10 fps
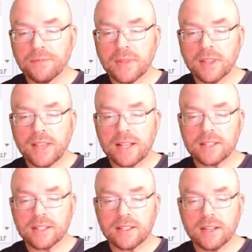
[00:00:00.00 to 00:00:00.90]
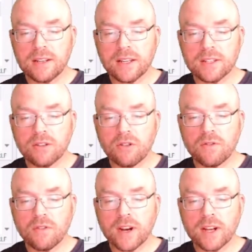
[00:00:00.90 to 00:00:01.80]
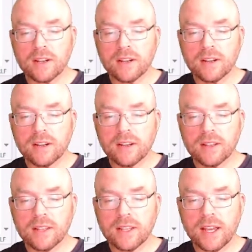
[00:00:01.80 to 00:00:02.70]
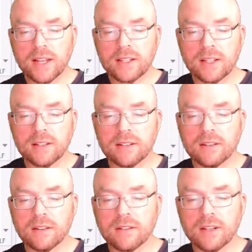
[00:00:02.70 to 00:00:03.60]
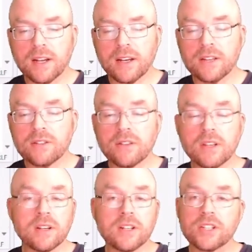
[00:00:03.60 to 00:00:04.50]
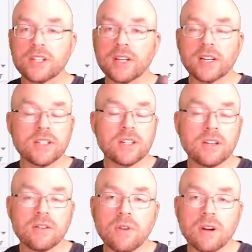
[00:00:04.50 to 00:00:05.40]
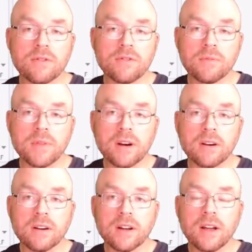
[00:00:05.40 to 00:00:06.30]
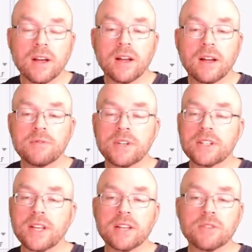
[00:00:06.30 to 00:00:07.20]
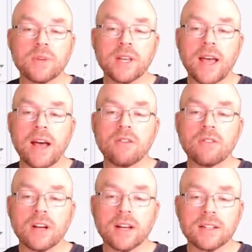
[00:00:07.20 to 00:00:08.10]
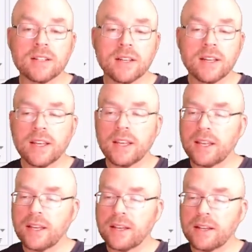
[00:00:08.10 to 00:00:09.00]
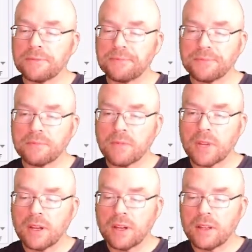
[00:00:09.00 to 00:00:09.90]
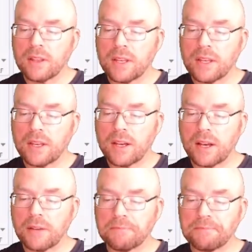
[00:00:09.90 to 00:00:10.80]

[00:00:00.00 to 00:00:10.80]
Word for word: that 16 is going to overwrite the 18. Okay, and so then it's just going to continue on from there. Um, just as we outlined in the um,